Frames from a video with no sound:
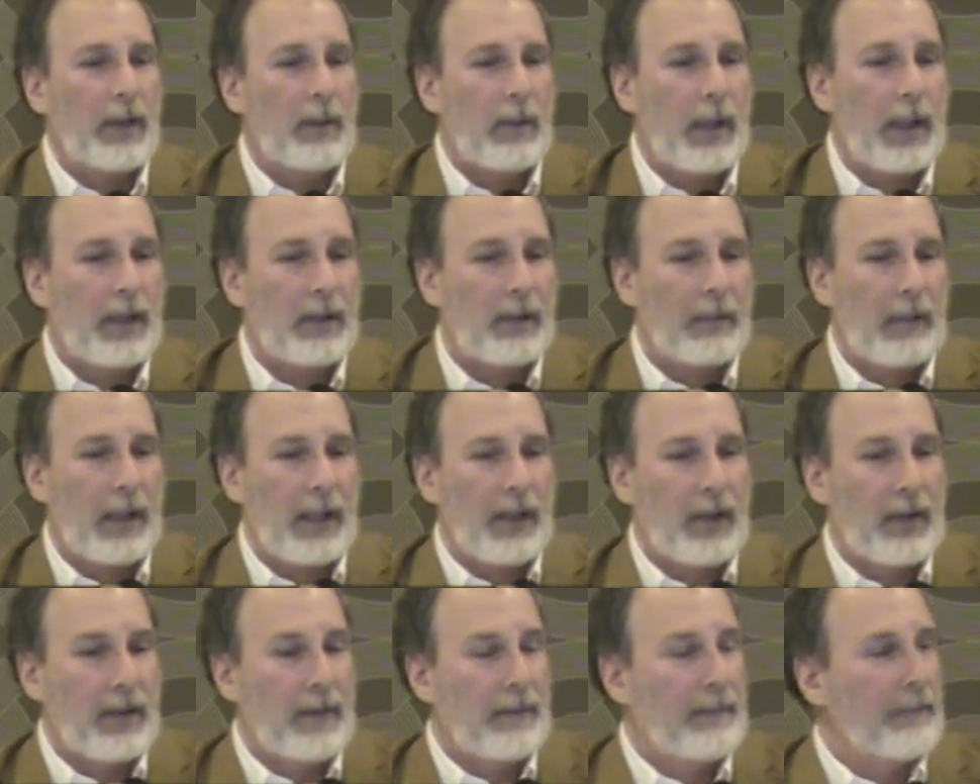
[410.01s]
right
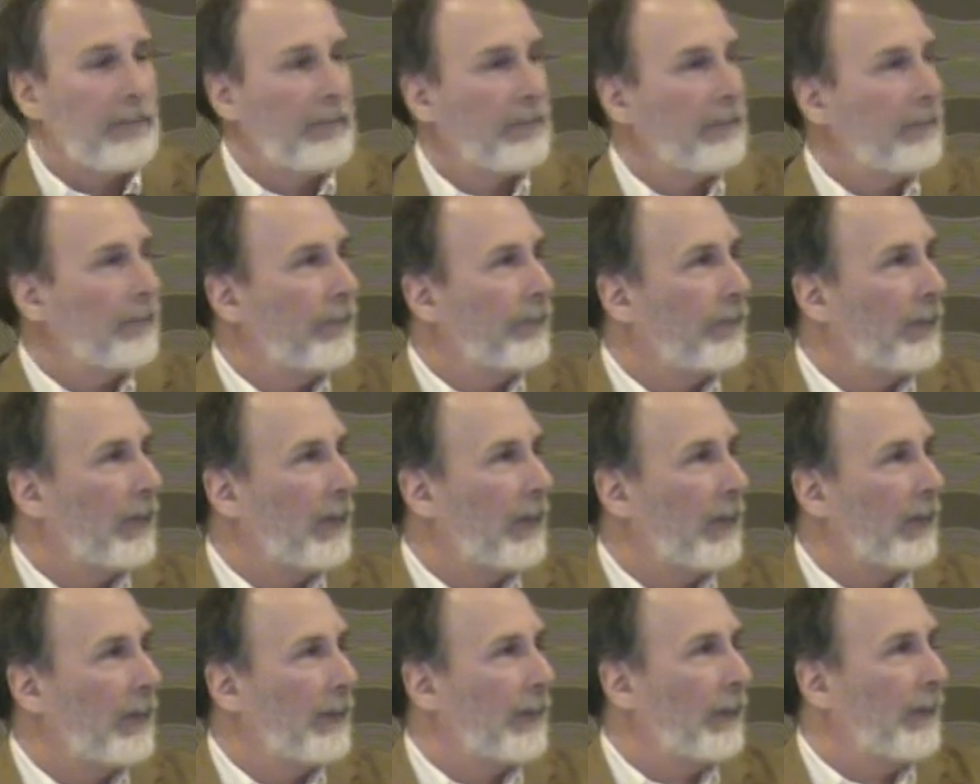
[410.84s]
direction.
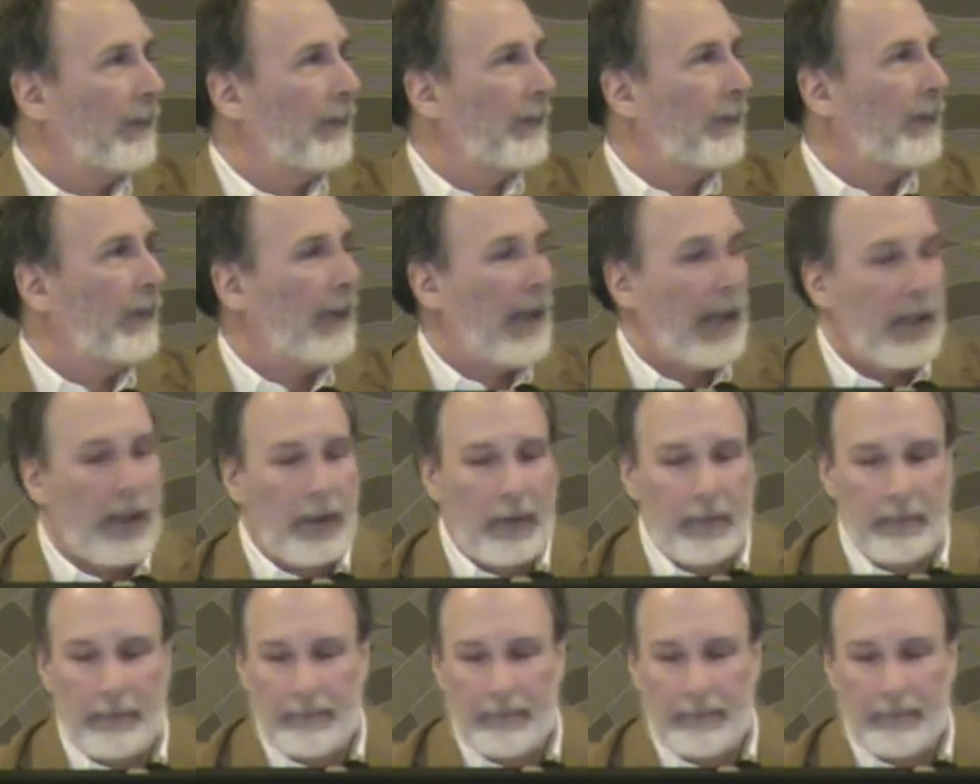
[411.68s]
Thank you.